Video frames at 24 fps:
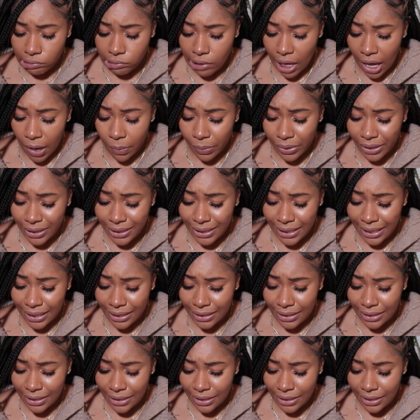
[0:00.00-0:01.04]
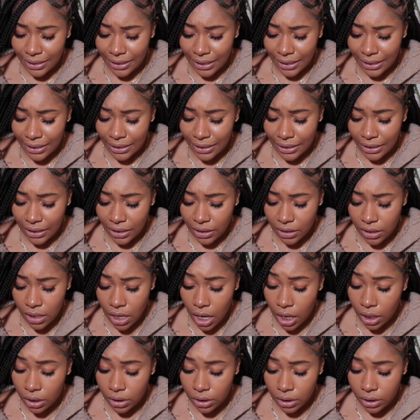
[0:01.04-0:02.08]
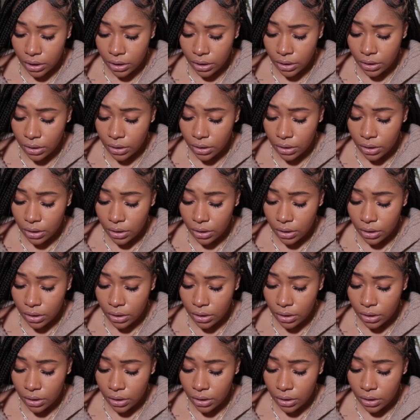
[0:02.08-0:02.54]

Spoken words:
I want to say $16.